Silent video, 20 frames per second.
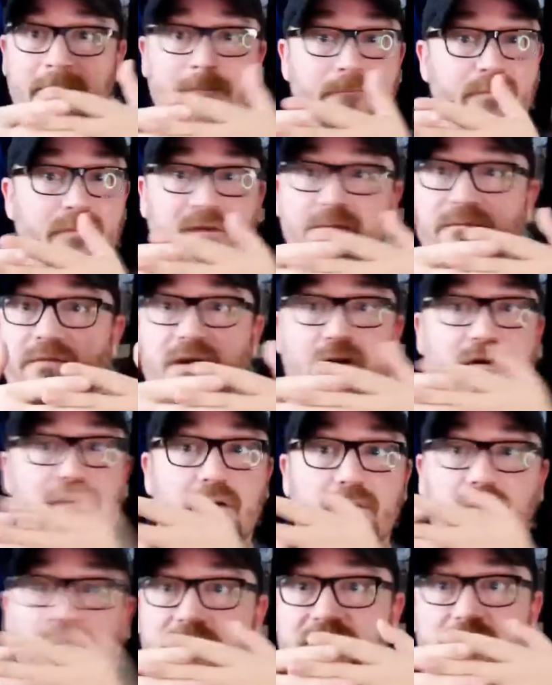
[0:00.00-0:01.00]
the
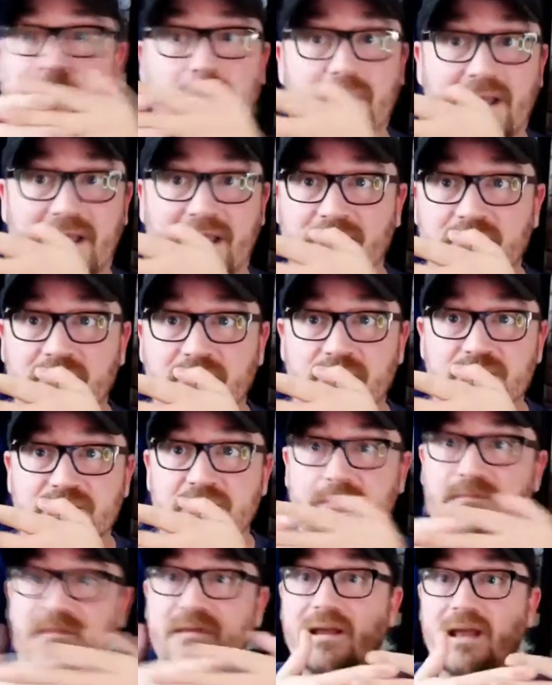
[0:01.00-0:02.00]
variable demand for
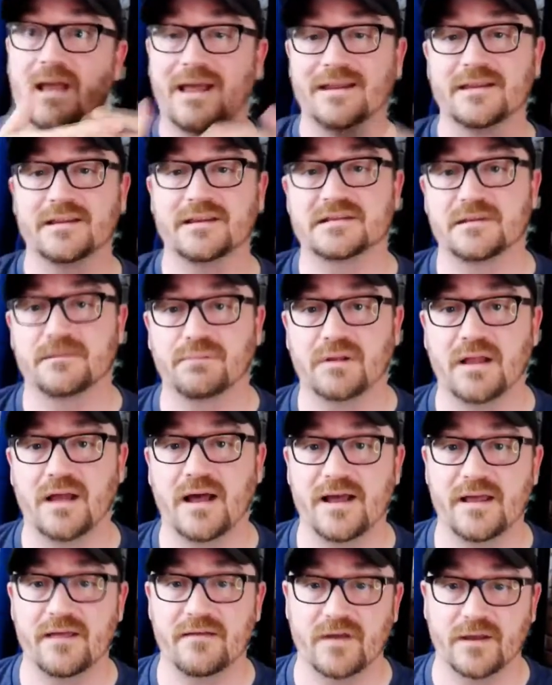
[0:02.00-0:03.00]
something and the
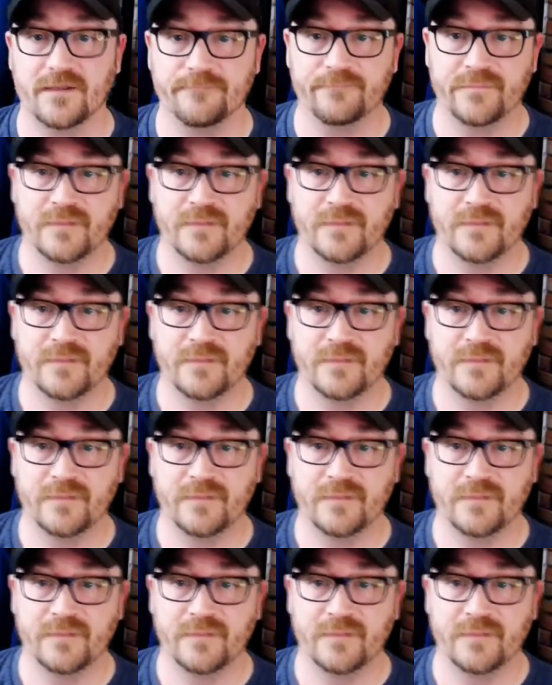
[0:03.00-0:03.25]
supply of it.